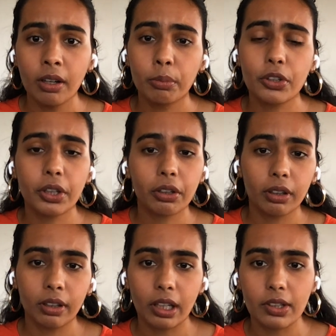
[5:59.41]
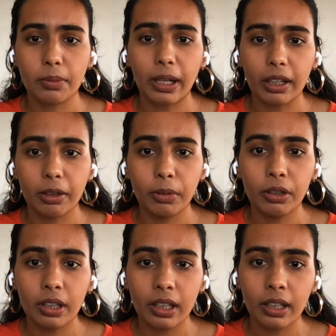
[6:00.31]
particularly against the Black
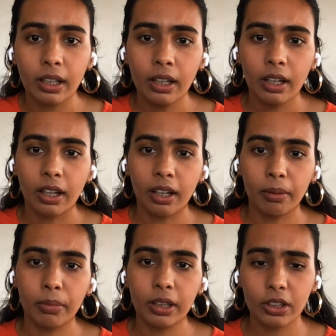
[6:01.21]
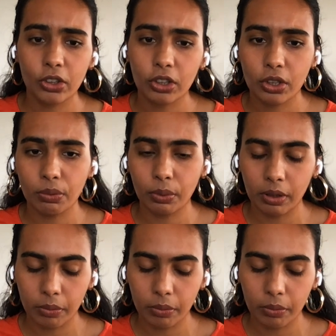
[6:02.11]
community um, in conjunction with,